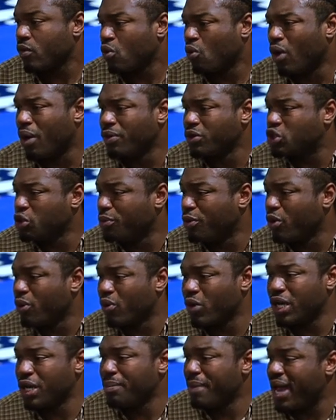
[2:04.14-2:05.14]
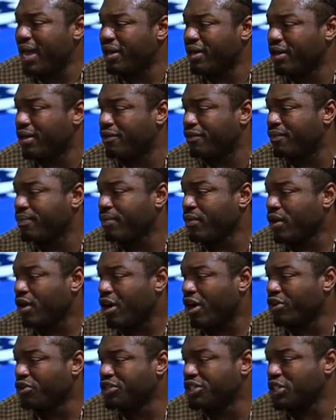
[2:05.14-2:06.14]
What would you be really made of?
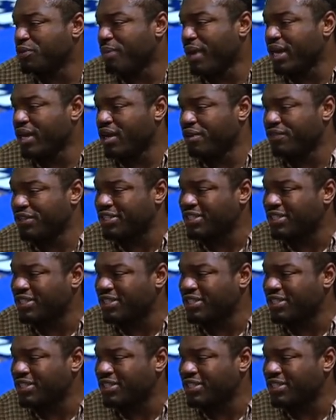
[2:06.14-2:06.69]
Are you just made of a